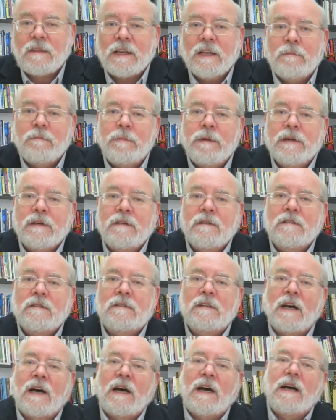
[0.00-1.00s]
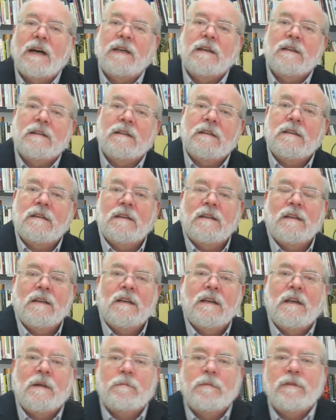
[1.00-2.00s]
it builds on
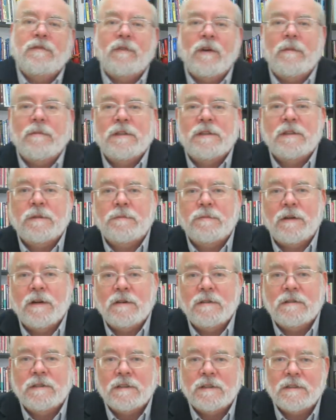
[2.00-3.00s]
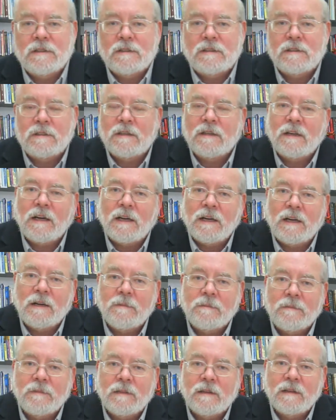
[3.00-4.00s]
performance approaches
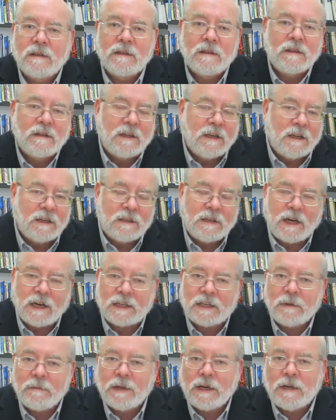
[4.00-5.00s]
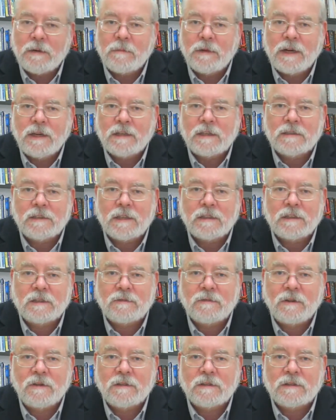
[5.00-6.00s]
documented by such
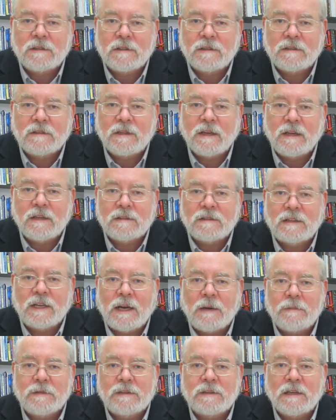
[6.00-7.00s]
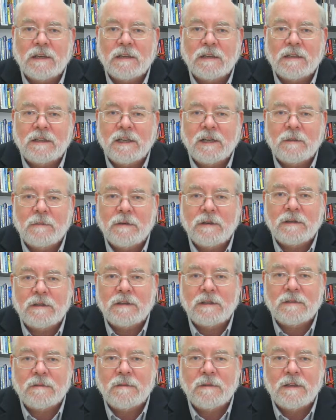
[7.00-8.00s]
folks as Thomas
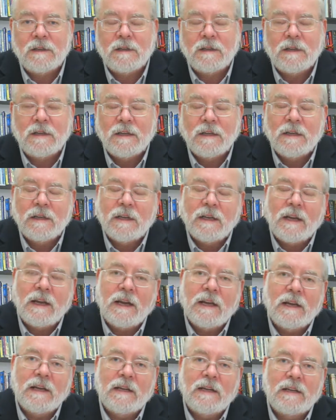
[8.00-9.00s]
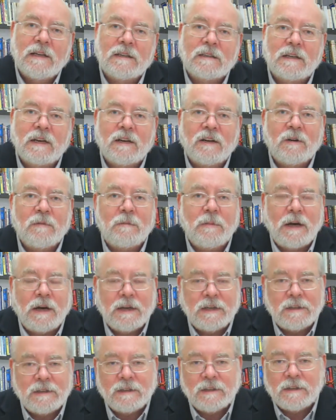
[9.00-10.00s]
Gilbert and Carl
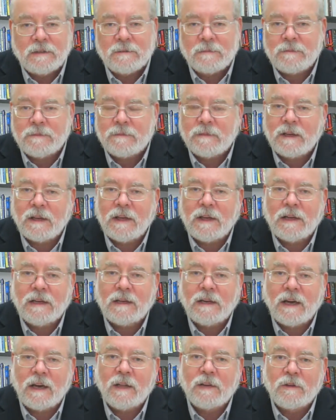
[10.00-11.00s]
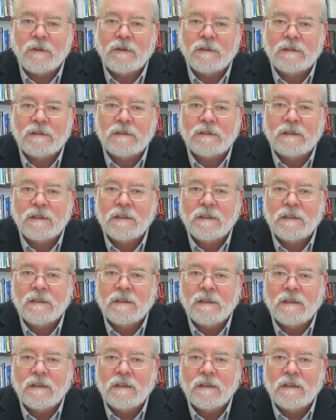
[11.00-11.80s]
Binder and others